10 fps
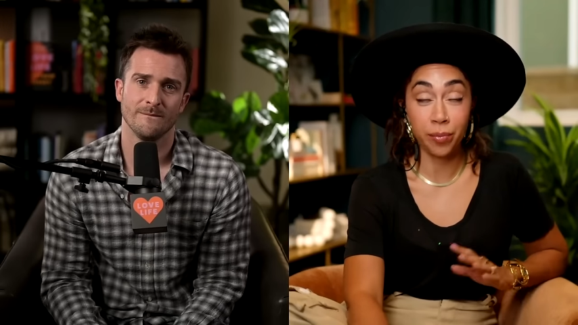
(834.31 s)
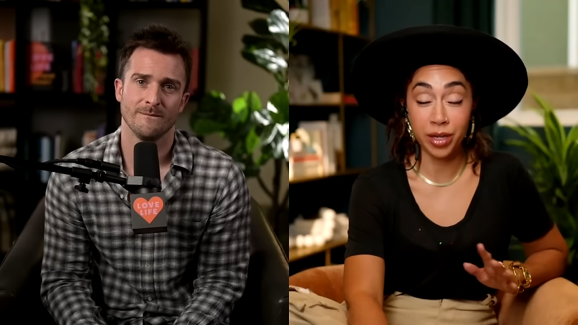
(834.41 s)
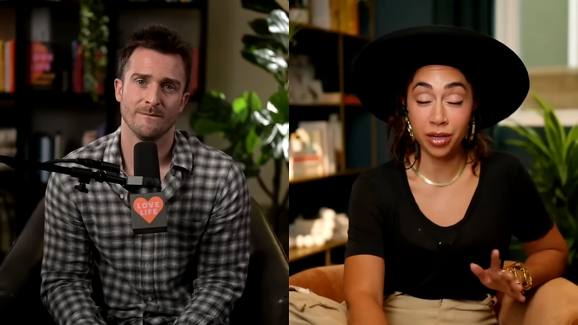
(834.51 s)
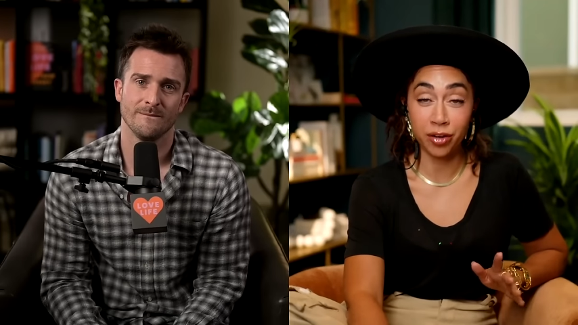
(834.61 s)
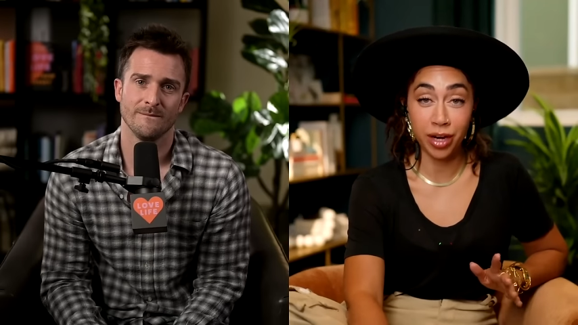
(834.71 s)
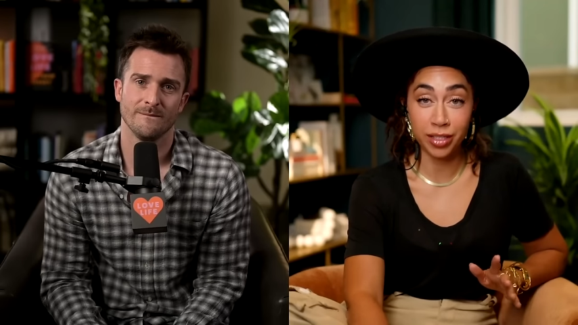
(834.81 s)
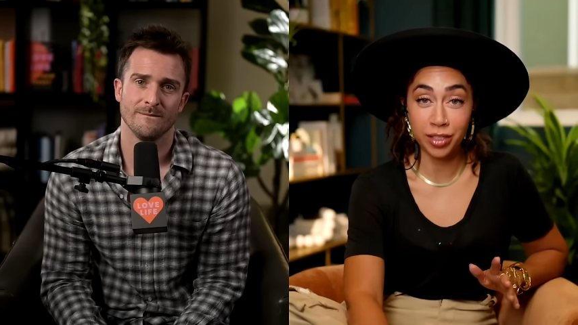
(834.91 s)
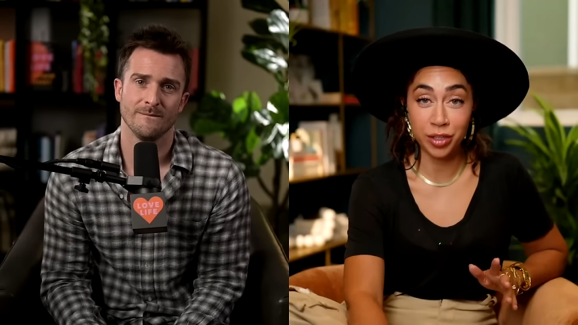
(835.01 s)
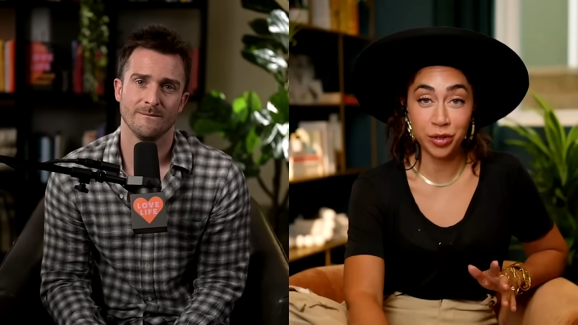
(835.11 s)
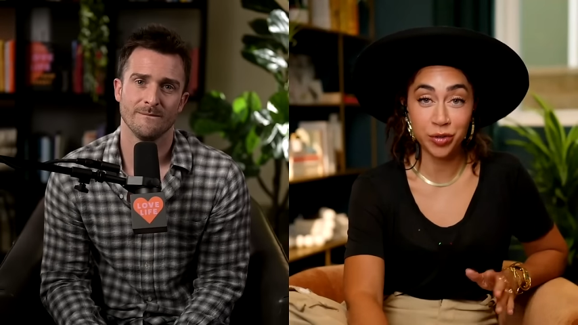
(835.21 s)
Speaker 1: a big congrats
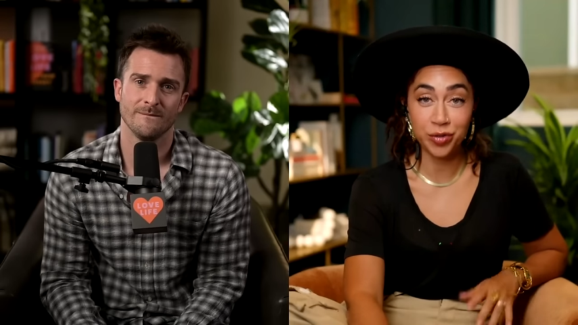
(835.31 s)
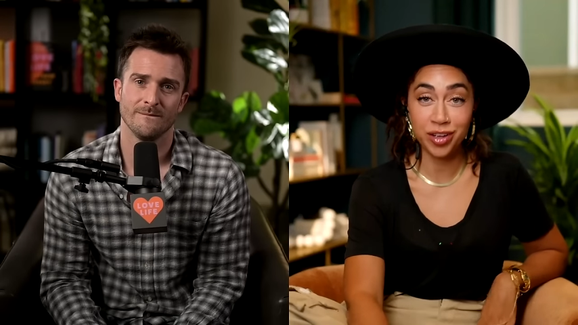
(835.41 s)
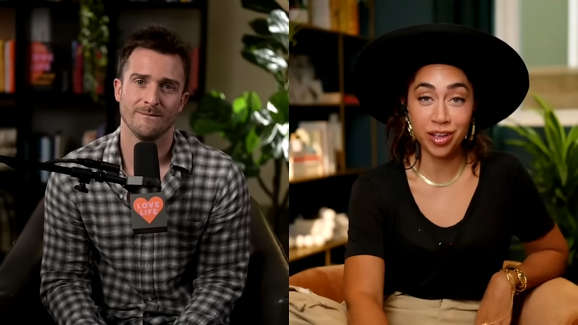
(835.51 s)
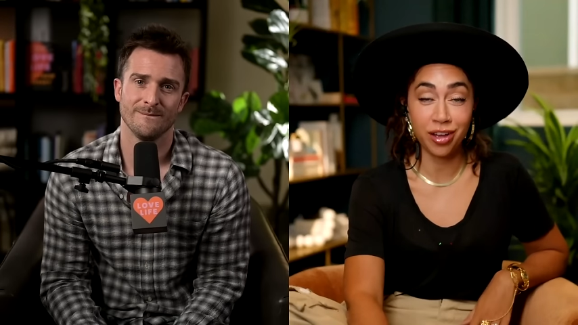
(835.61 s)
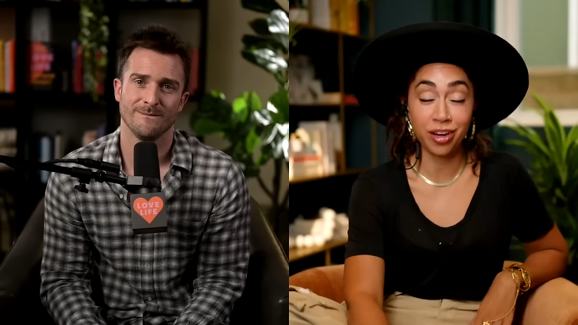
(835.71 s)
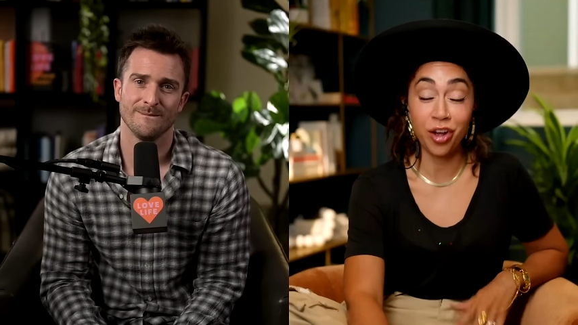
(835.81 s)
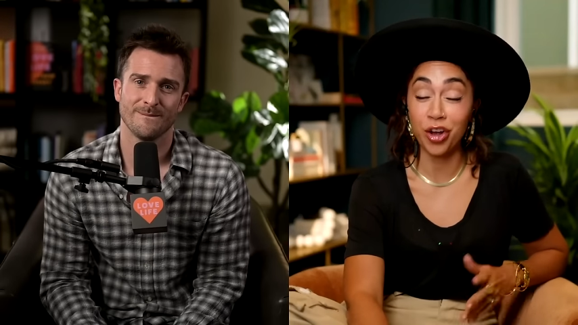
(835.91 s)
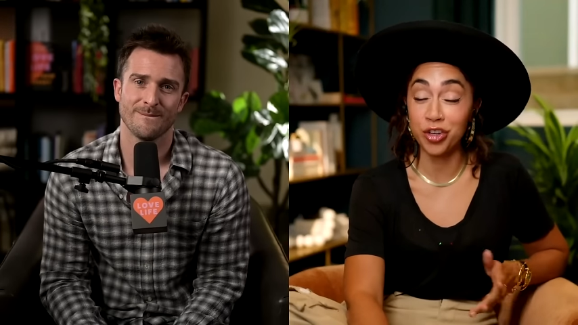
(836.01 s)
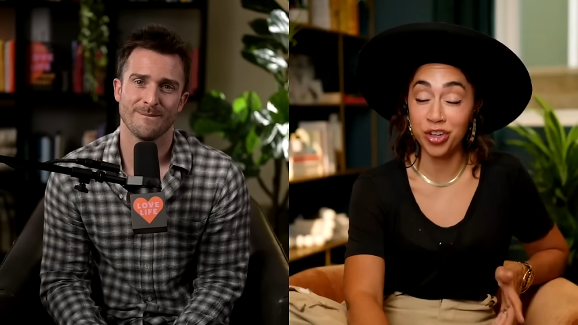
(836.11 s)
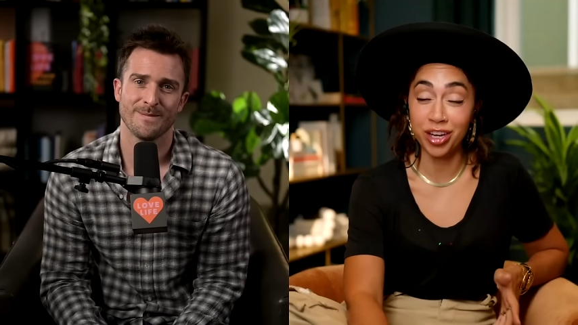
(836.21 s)
to you and
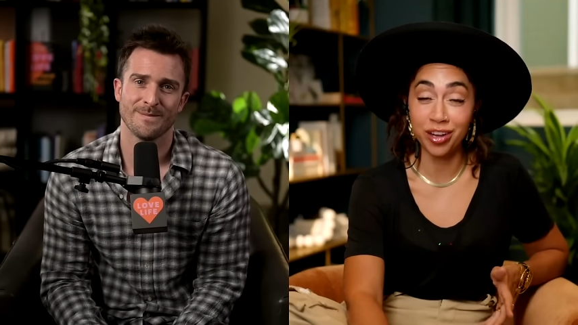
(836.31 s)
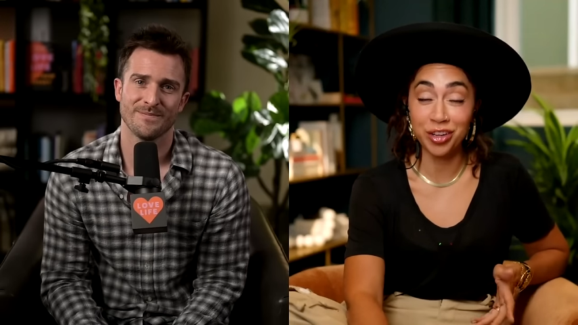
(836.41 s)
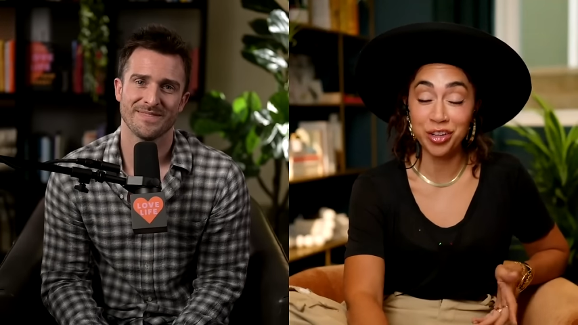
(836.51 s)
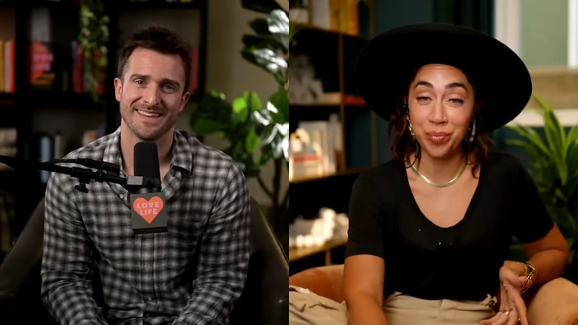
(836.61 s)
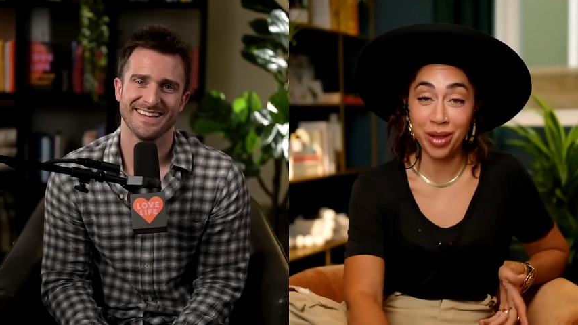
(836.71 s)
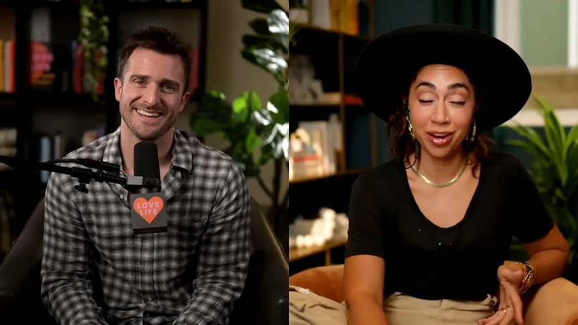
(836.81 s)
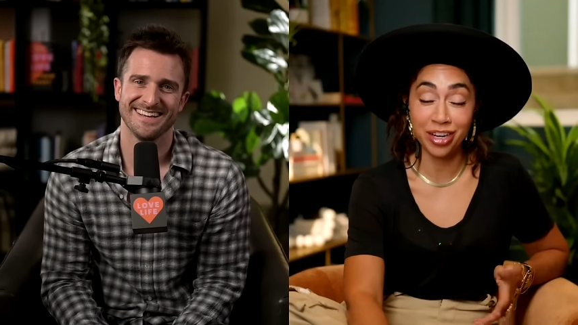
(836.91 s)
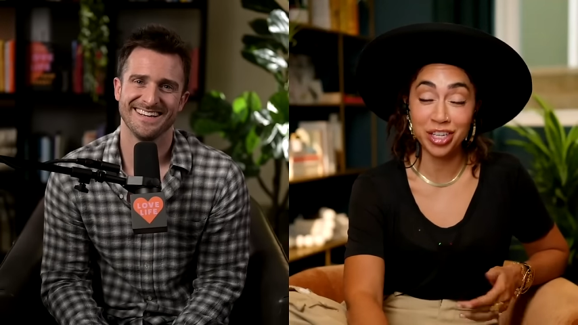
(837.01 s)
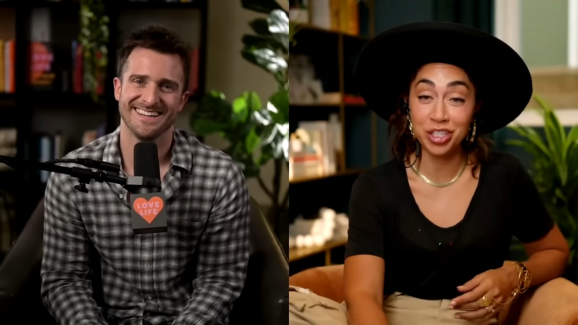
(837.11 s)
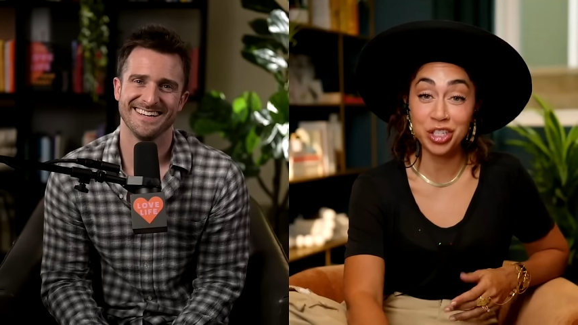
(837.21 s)
audrey on your marriage